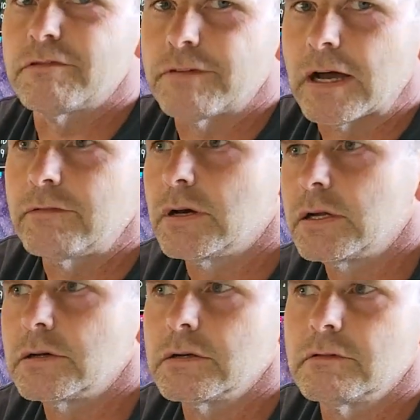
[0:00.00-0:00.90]

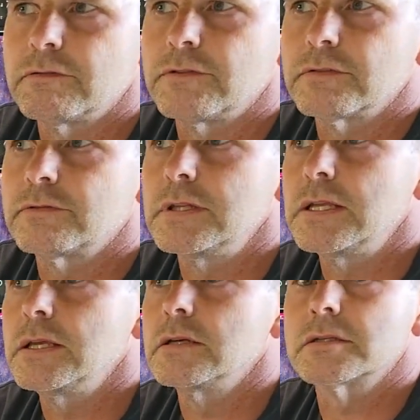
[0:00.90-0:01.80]

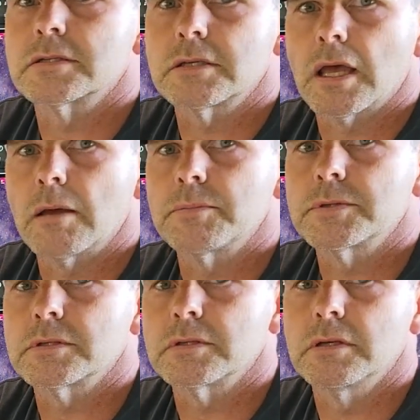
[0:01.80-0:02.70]
550
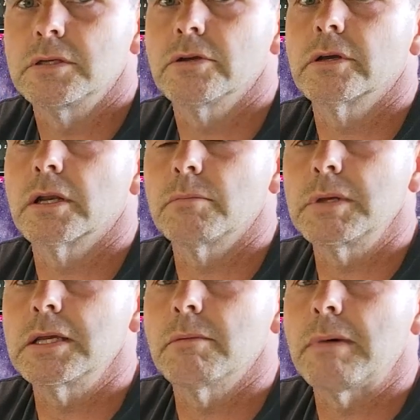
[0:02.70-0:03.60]
steps, you're going to
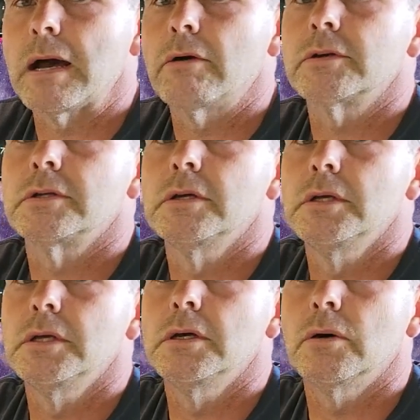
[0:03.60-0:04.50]
be about
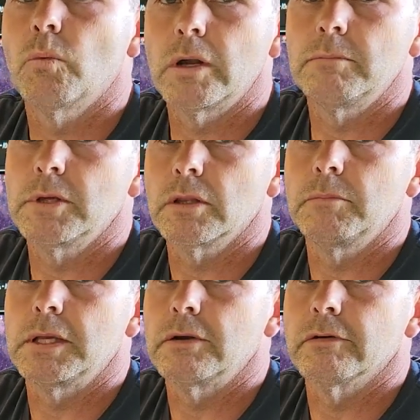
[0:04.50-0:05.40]
1
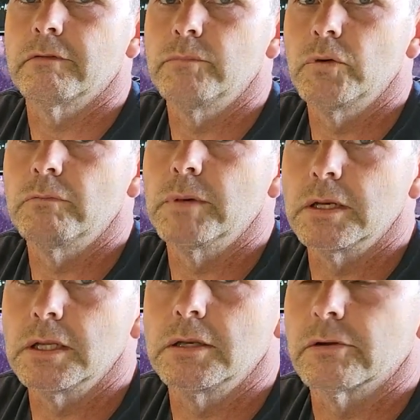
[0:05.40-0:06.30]
millimeter of
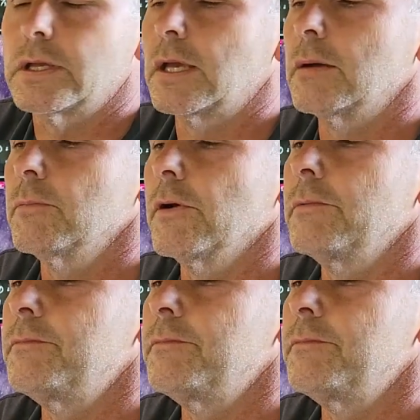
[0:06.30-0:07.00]
movement in your camera.